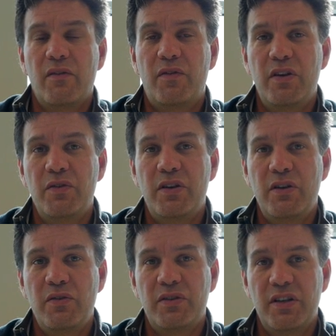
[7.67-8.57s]
for you to
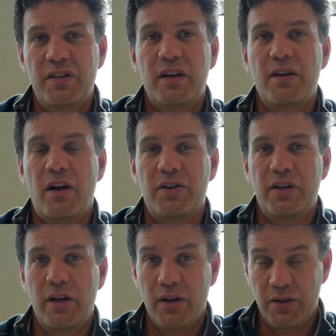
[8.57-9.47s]
use this
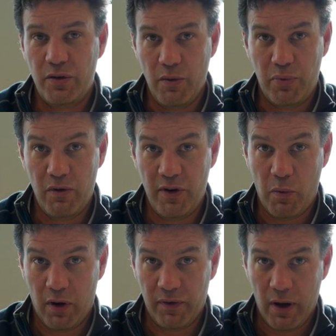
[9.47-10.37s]
technology to improve your
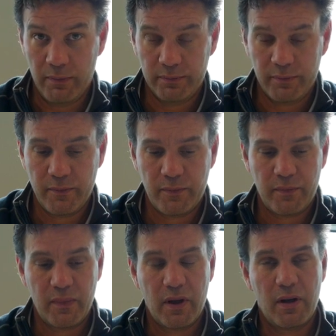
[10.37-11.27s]
workflow.
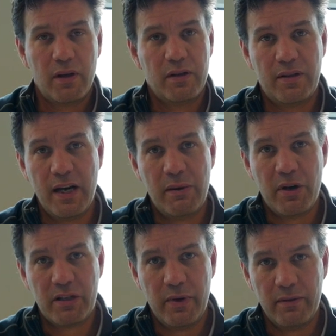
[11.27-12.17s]
Take your
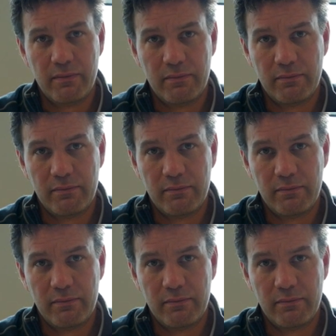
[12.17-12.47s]
measurement,